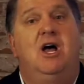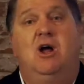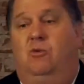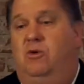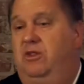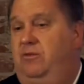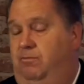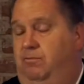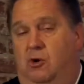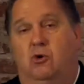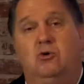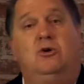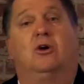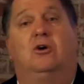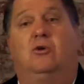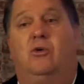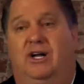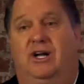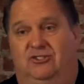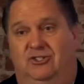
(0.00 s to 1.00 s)
with broker
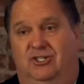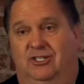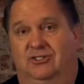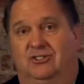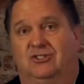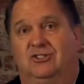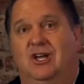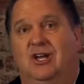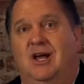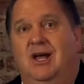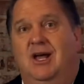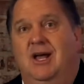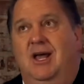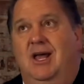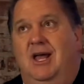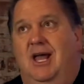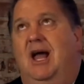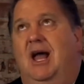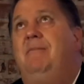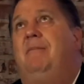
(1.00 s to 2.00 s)
questions.
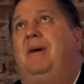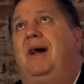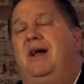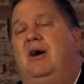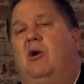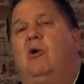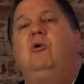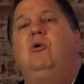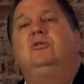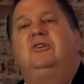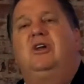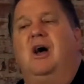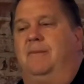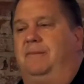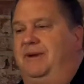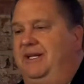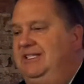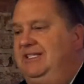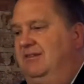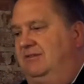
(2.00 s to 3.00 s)
At my old
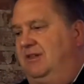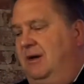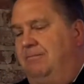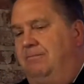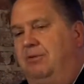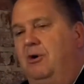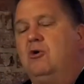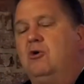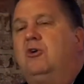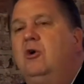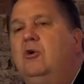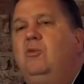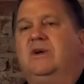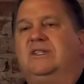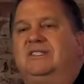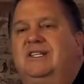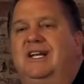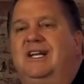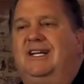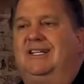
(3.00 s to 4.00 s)
companies, if the broker
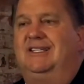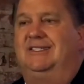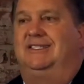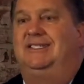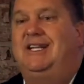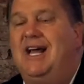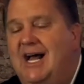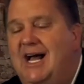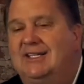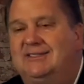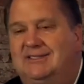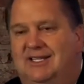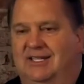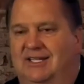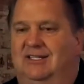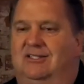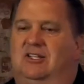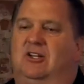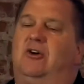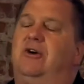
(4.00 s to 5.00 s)
wasn't in his desk and he
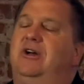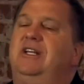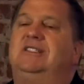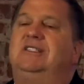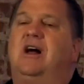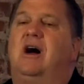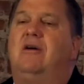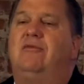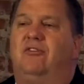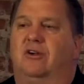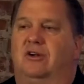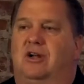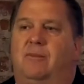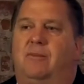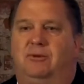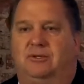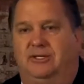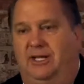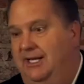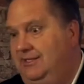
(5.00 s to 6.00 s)
was like, oh, he's off for a
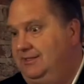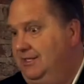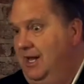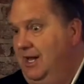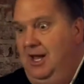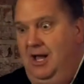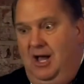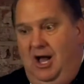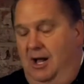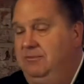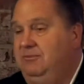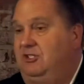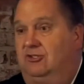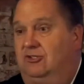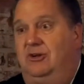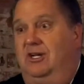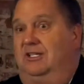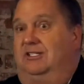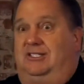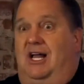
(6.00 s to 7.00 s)
couple days, I'm
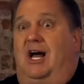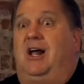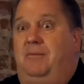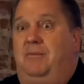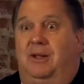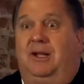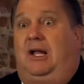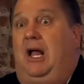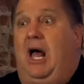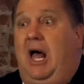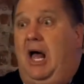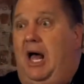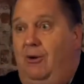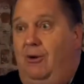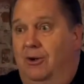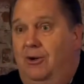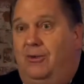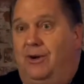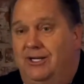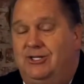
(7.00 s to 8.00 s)
stressed out. I'm like,
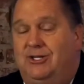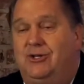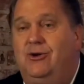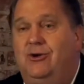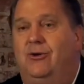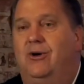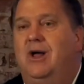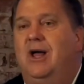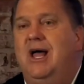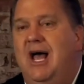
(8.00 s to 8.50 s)
what do I do?